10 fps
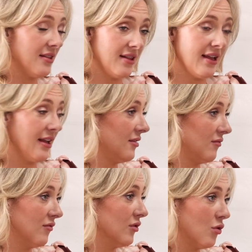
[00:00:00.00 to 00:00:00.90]
and they
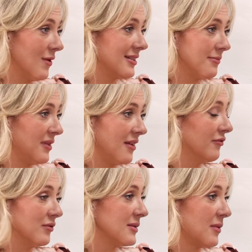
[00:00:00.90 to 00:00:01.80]
will always be
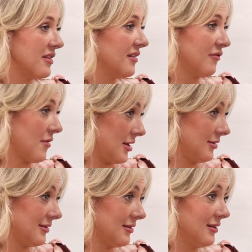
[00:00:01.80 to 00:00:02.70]
influenced by their
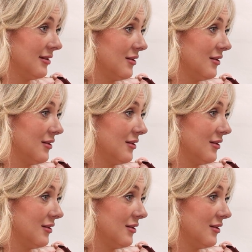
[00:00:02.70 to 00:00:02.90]
friends